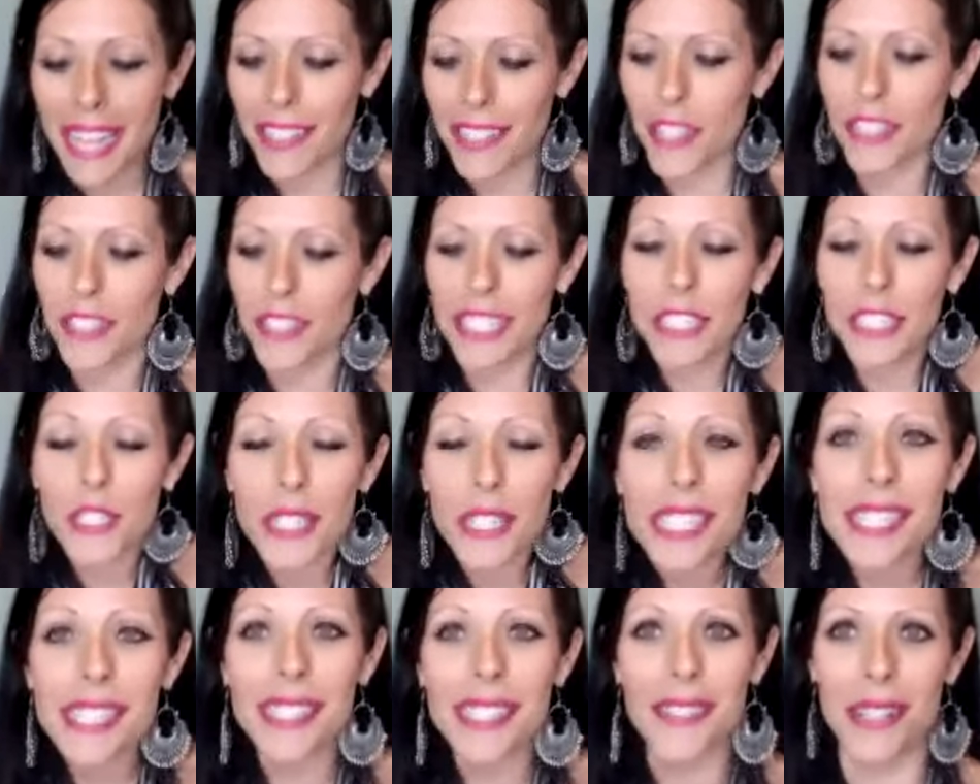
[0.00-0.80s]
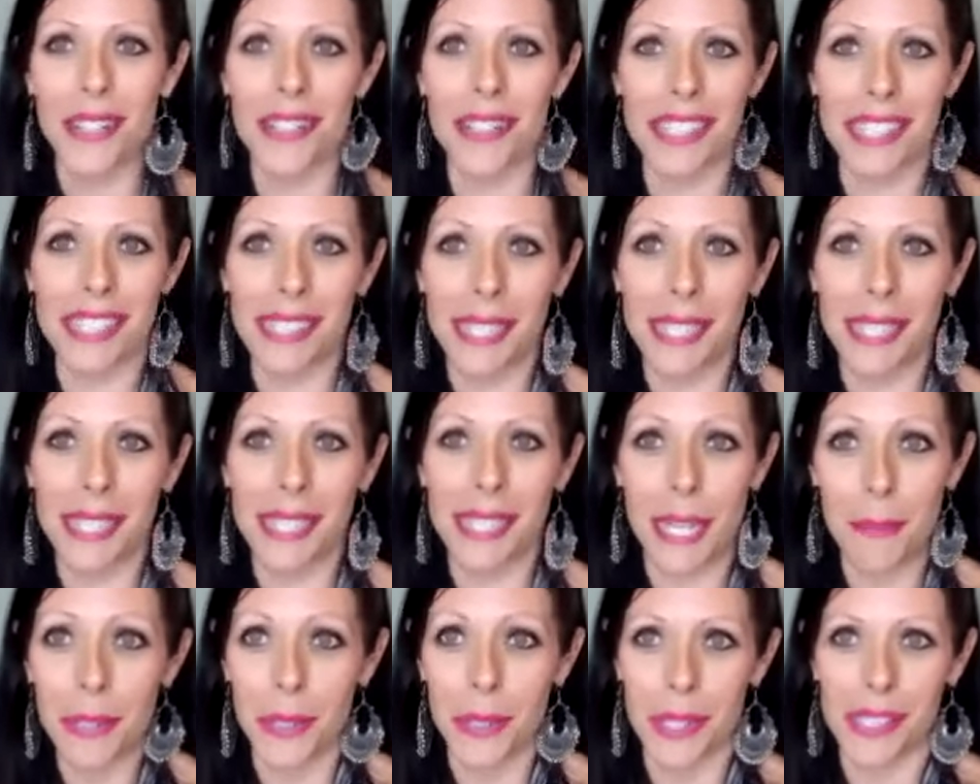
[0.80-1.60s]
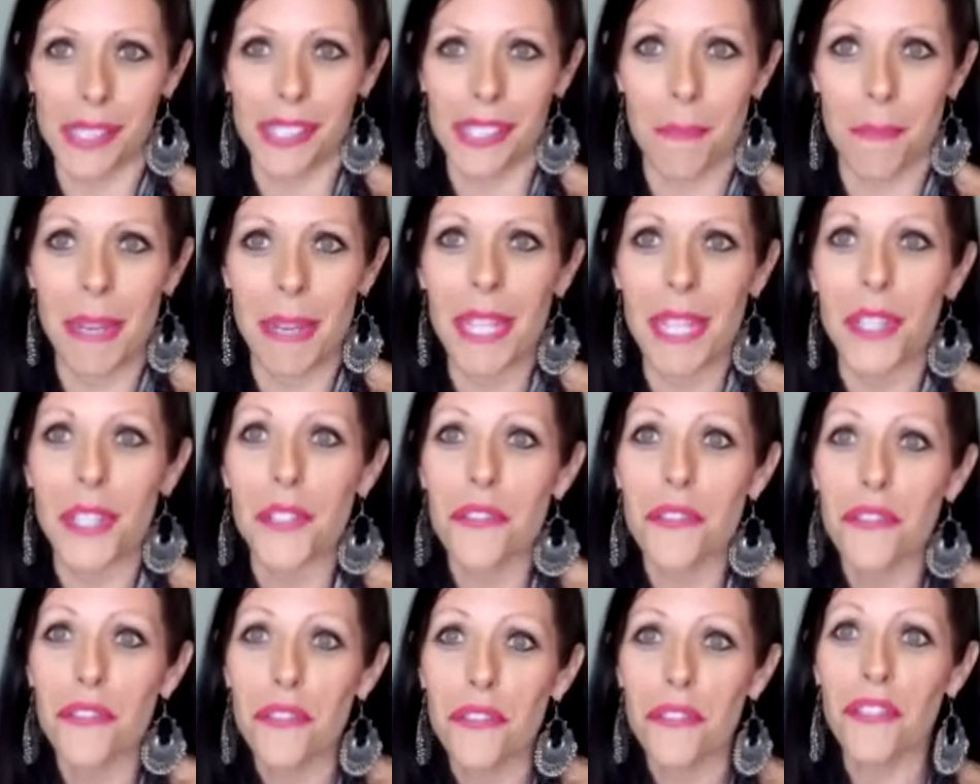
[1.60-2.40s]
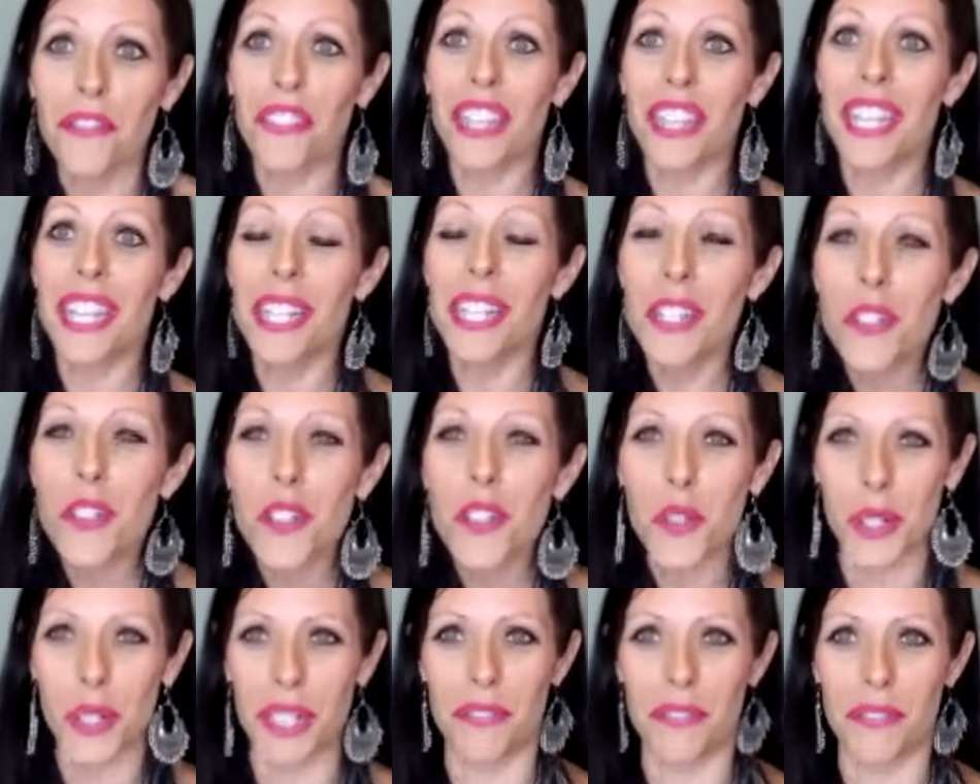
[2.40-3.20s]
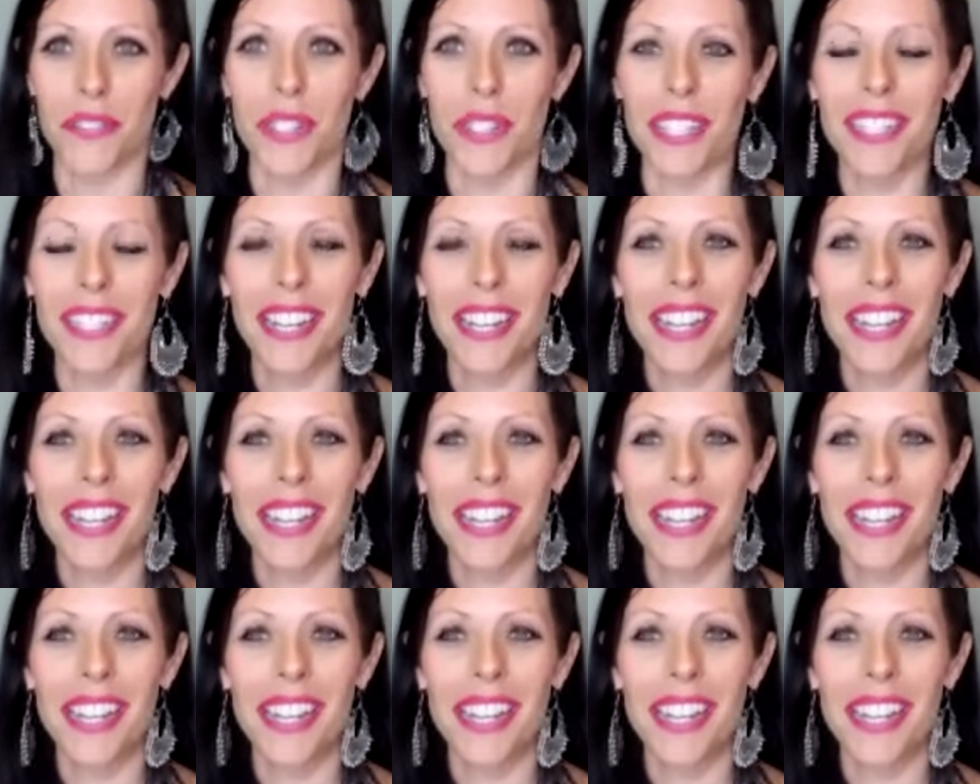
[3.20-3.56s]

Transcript: you're increasing all these chemicals that make you feel joyful